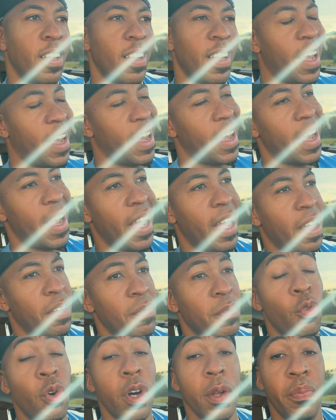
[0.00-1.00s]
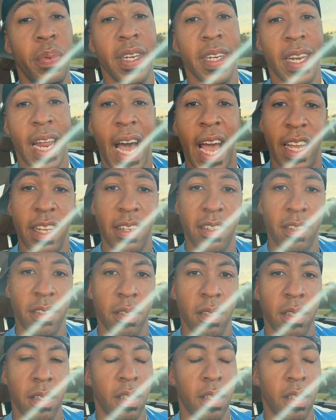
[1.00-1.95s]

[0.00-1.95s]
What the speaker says: Like, it would be nice.